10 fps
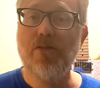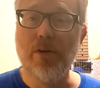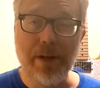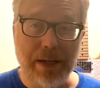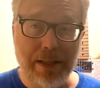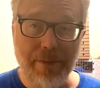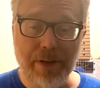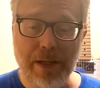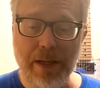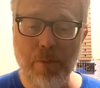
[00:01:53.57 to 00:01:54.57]
Starting at
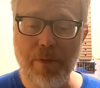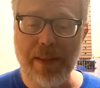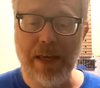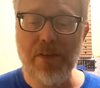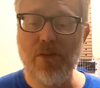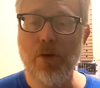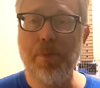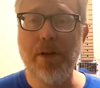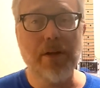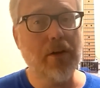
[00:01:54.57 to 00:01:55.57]
11 a.m. when the gates
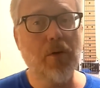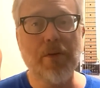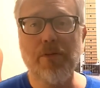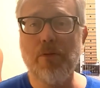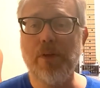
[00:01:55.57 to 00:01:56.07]
open and going through